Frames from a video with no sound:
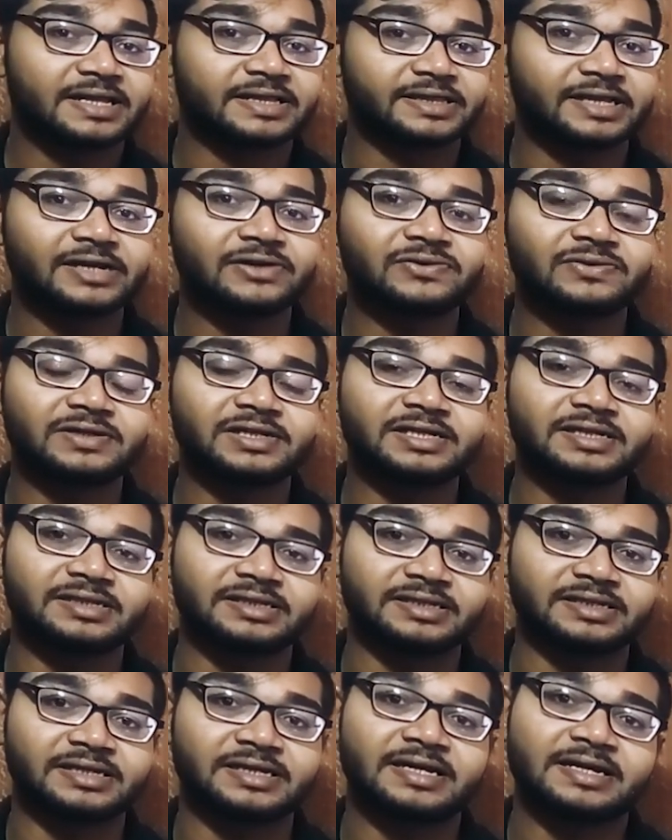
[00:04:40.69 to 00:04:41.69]
then only
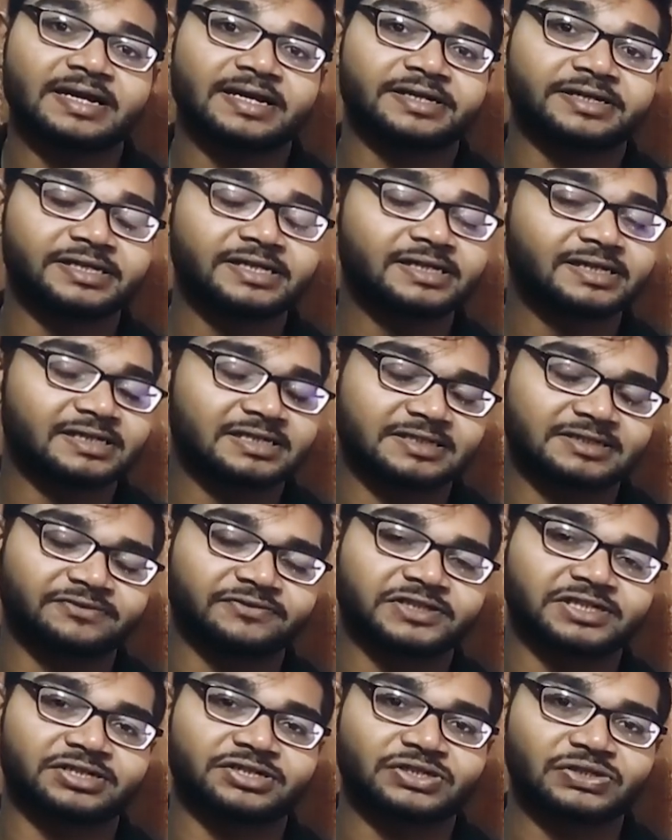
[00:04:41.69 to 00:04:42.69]
the details
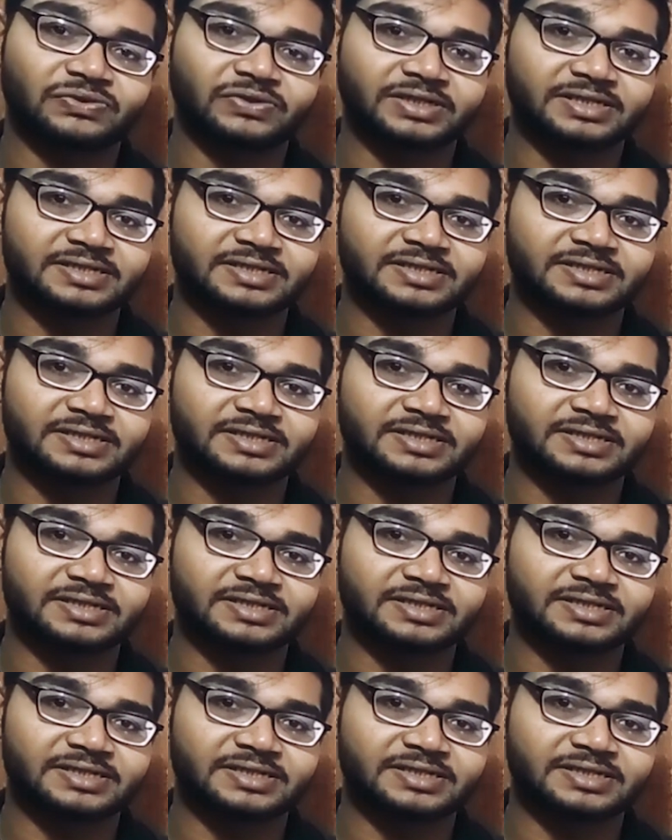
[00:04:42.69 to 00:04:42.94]
which are stored